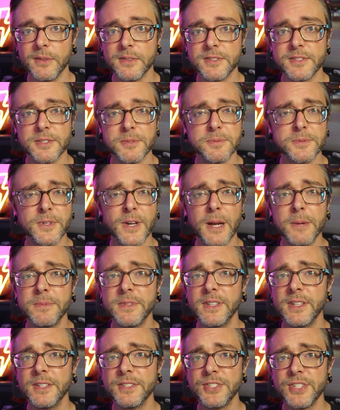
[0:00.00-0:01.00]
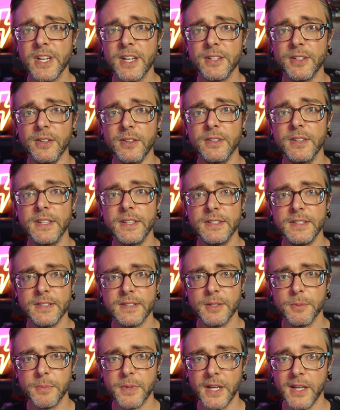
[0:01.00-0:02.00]
subscribe to the channel and hit the
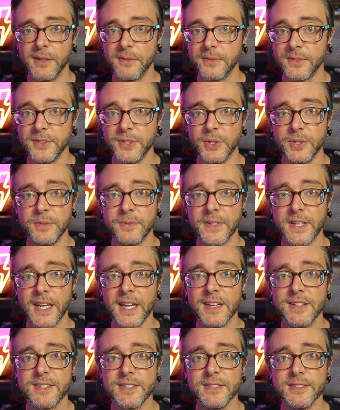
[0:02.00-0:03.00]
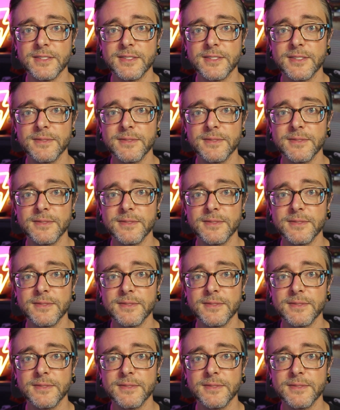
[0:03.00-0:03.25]
bell for notifications.